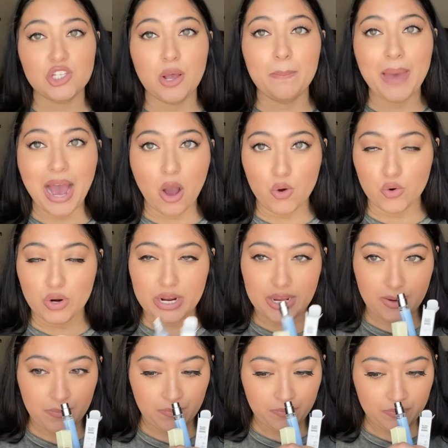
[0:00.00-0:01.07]
on
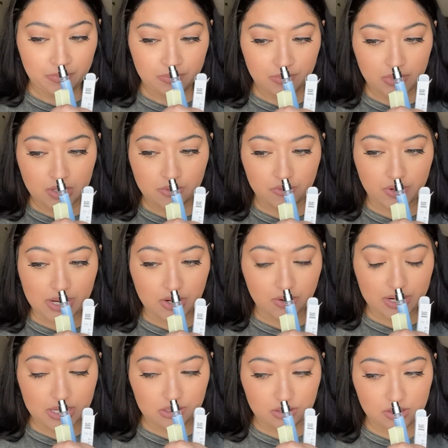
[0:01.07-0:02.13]
powdery
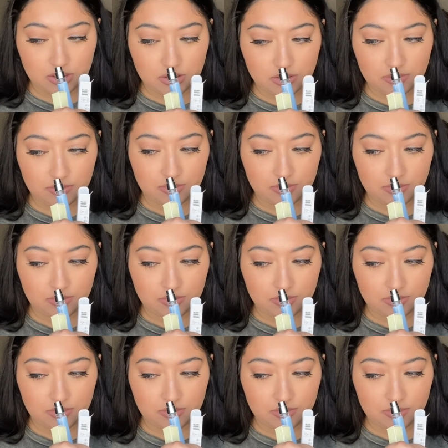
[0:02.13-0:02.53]
fragrance.